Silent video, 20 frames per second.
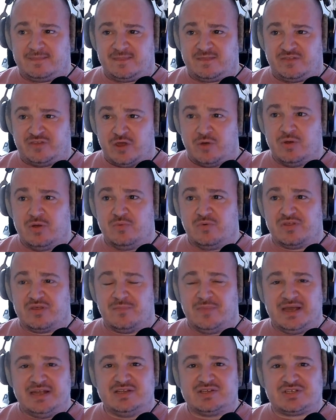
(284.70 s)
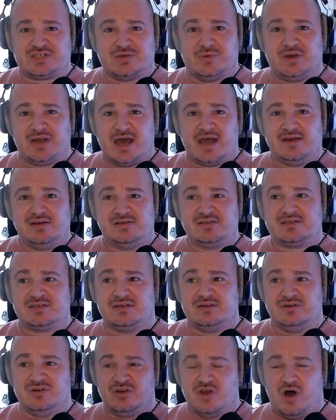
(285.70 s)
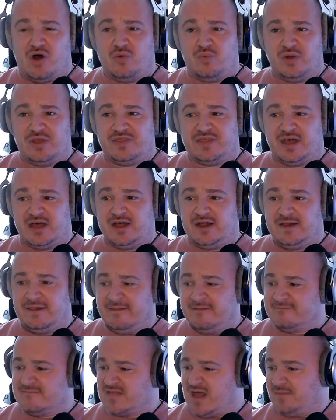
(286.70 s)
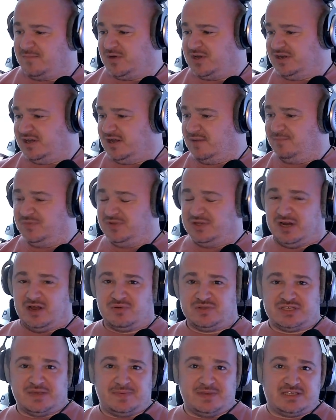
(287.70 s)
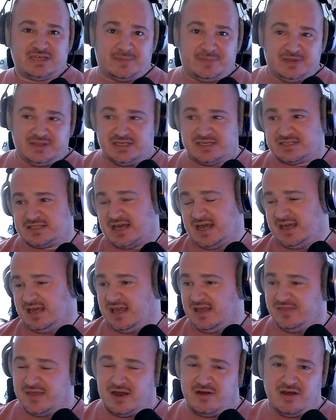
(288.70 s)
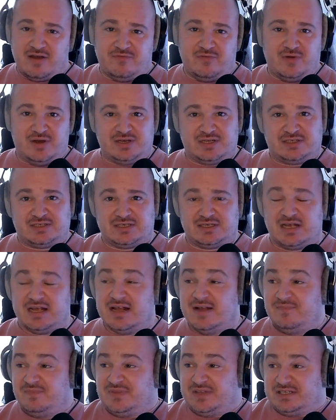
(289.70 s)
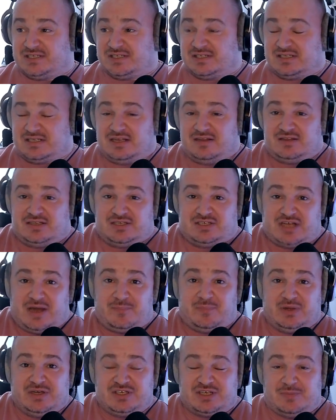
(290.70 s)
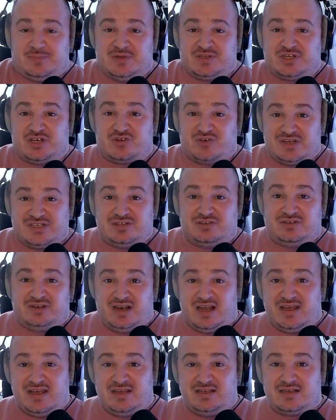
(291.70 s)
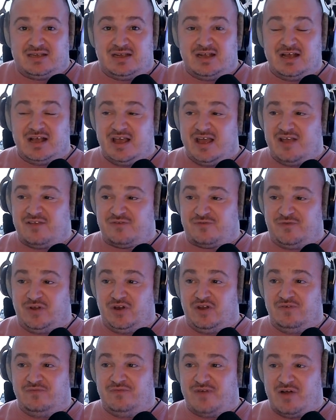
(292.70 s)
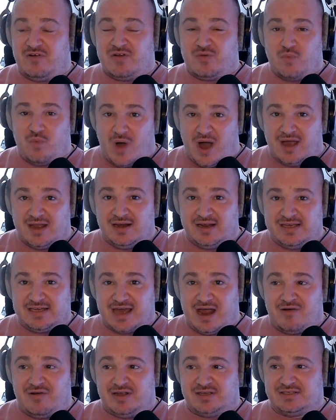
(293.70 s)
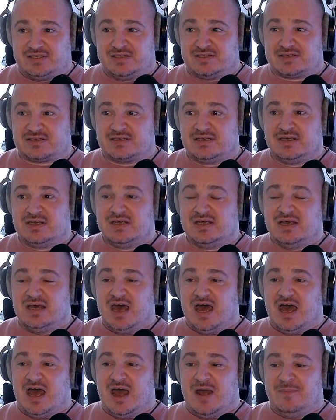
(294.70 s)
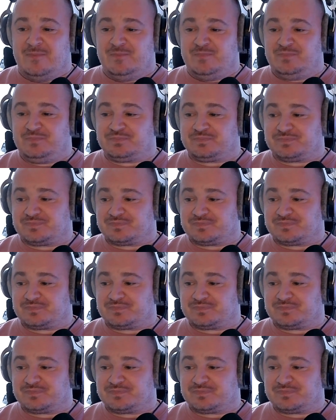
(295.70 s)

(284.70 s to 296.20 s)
do it with a means to an end, not with a, I'm going to, tippy-tappy this, that, here, there, and everywhere. The Championship is a grizzled league. It's full of very wily characters. The